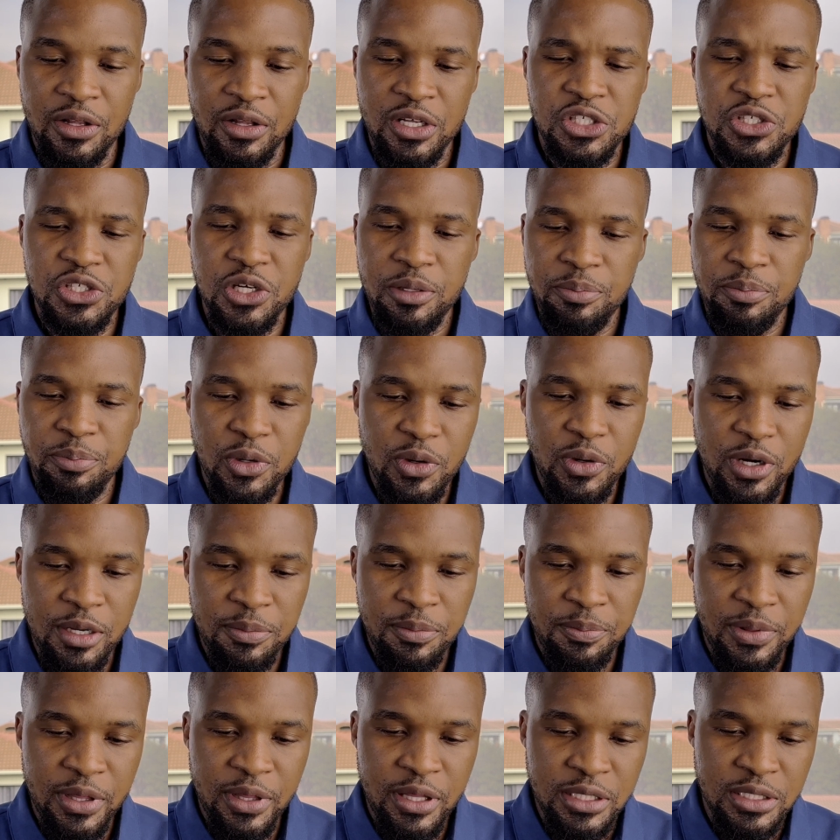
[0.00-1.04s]
actually put
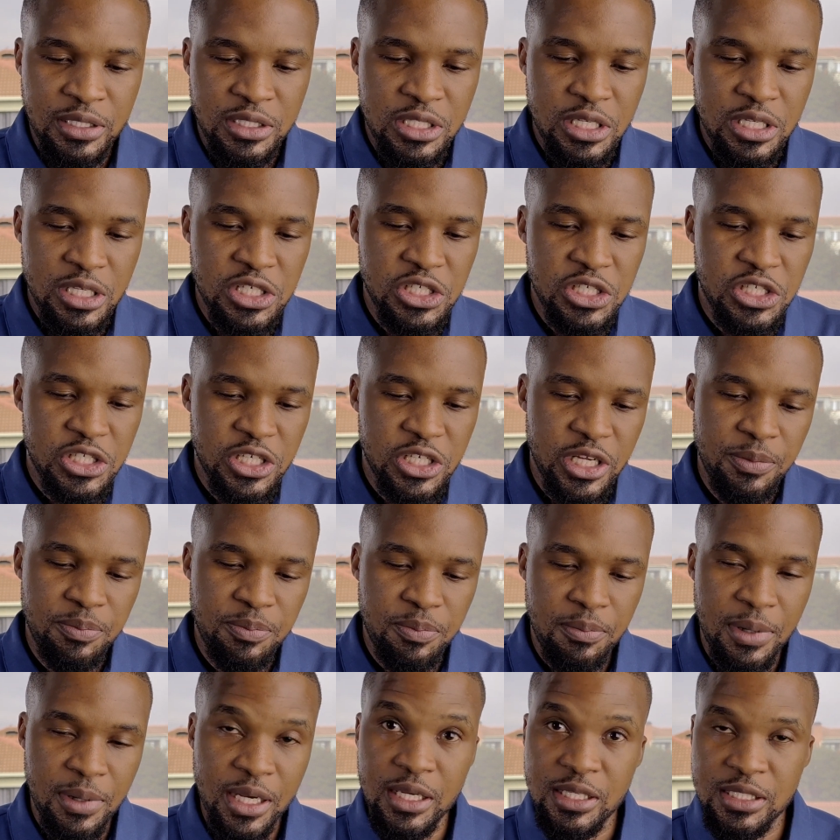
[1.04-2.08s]
up the T-shaped
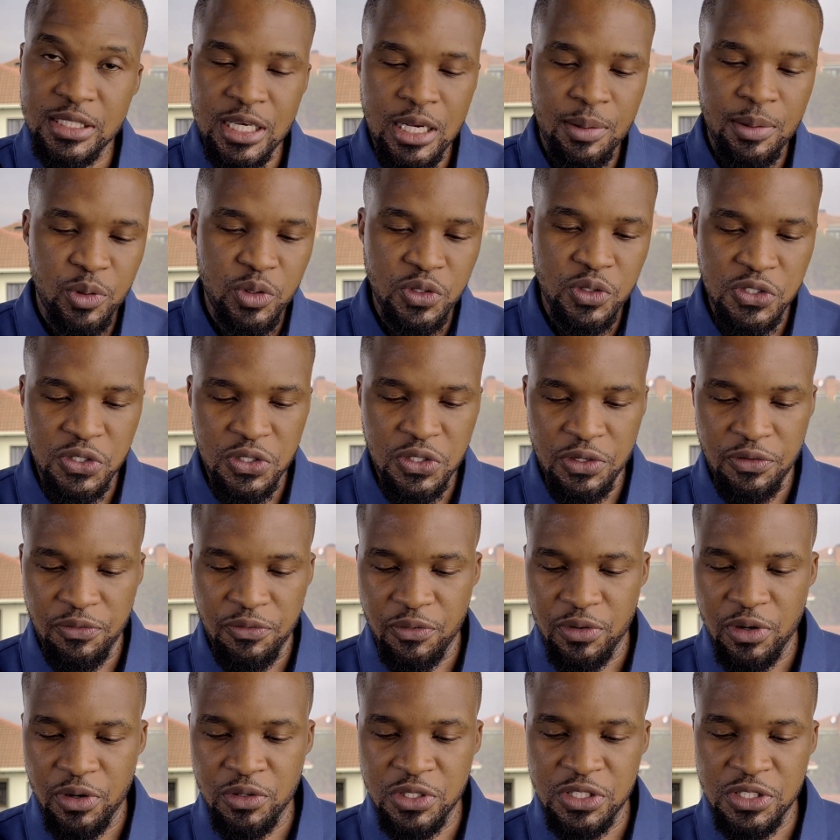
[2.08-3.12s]
marketer up
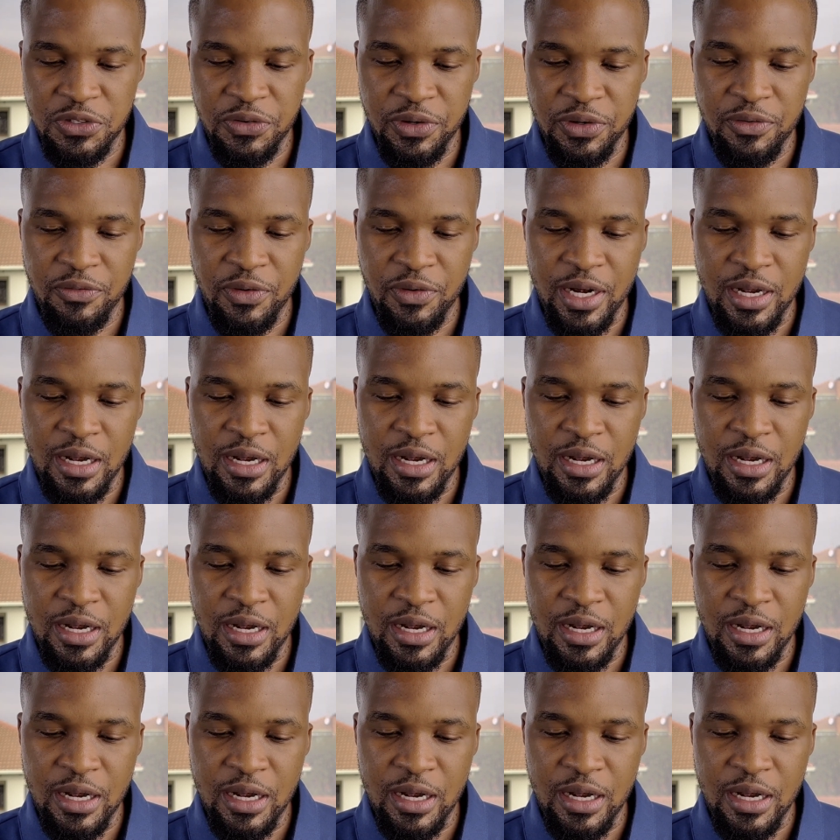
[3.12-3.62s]
on screen right